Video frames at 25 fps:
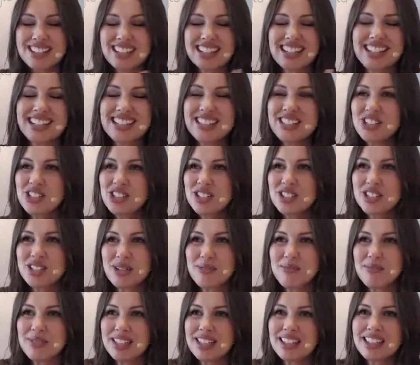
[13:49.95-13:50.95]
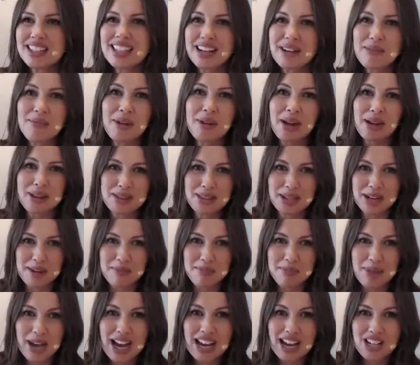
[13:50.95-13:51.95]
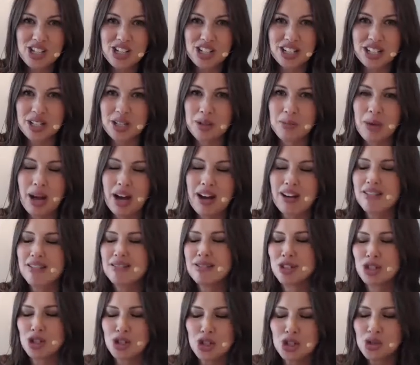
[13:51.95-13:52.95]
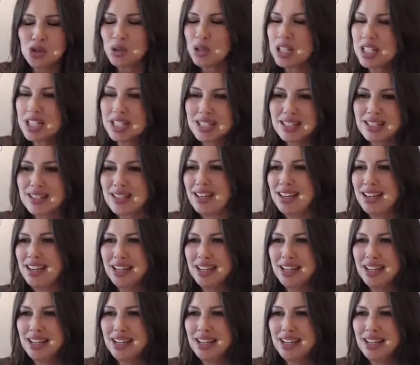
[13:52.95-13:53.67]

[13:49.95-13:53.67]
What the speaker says: Like it's just something that I'm passionate about. And there's stories,